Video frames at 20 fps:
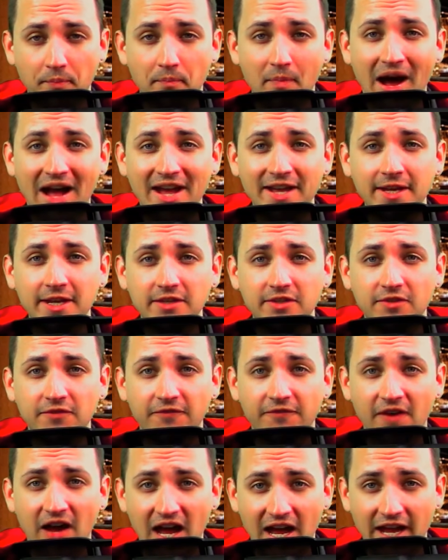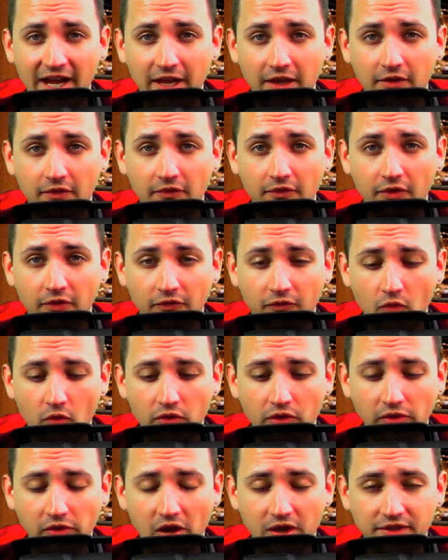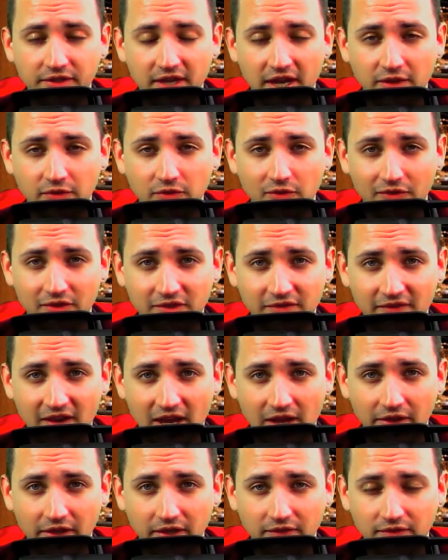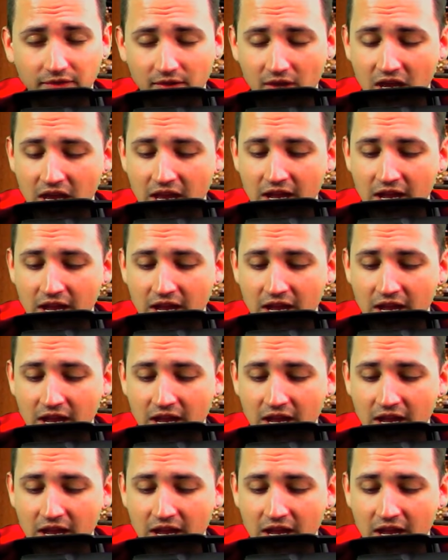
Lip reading: -5 for the Los Angeles Valiant.